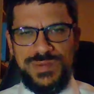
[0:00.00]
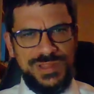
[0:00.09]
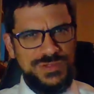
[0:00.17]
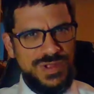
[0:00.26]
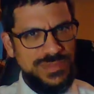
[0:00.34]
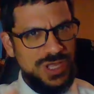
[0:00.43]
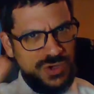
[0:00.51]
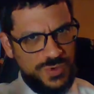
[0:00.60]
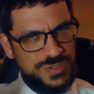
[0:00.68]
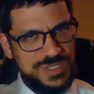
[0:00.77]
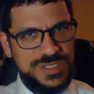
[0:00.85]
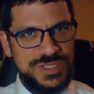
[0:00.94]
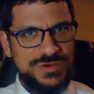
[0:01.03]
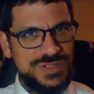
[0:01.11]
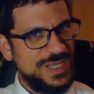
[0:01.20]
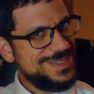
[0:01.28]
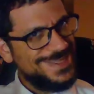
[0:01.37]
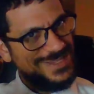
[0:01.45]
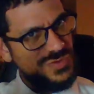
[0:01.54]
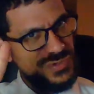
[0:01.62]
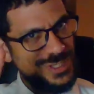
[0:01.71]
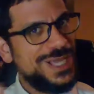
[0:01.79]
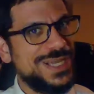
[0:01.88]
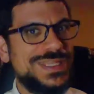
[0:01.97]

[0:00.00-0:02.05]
And the Ramah quotes this in the Yoreh and says, don't rely on